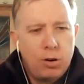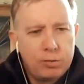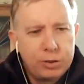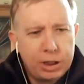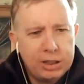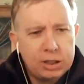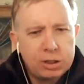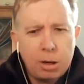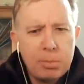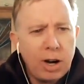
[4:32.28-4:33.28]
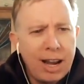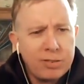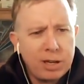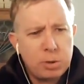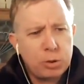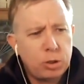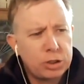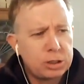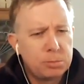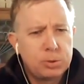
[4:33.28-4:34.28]
Jesus? Because I mean, I have come
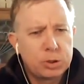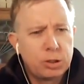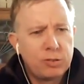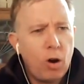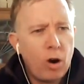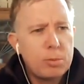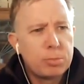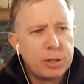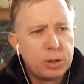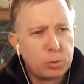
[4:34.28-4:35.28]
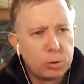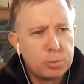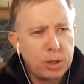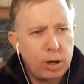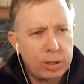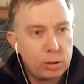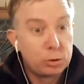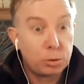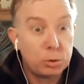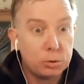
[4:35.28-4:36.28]
across some sort of hybrid groups like the
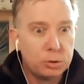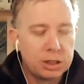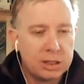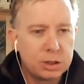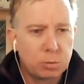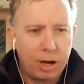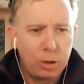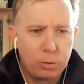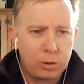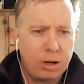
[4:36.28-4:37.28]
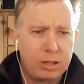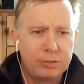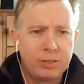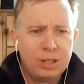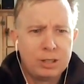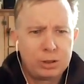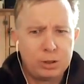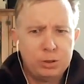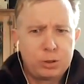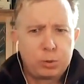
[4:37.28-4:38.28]
Druze in Israel, who are kind of
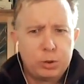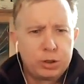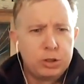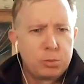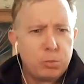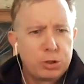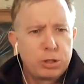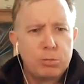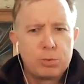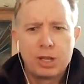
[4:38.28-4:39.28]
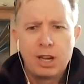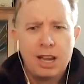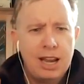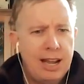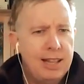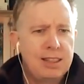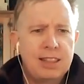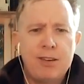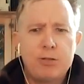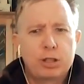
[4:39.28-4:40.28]
Jews, Christians, Muslims, and
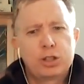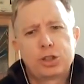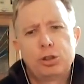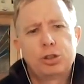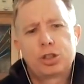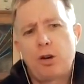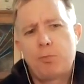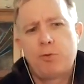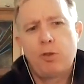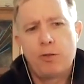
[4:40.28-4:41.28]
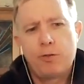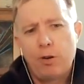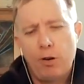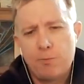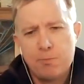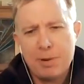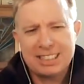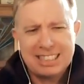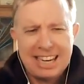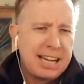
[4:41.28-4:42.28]
they've got a certain type of
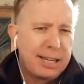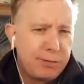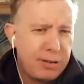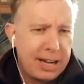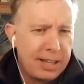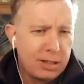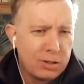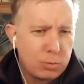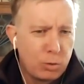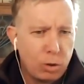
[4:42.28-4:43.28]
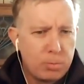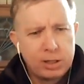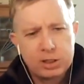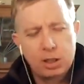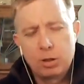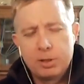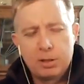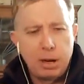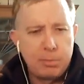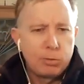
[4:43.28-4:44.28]
messianic faith as well, but it's a little bit
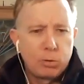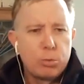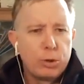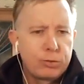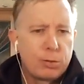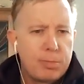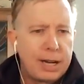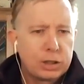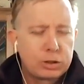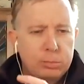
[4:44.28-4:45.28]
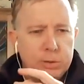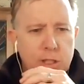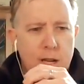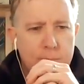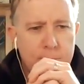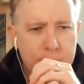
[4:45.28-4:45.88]
maybe removed from mainstream Islam.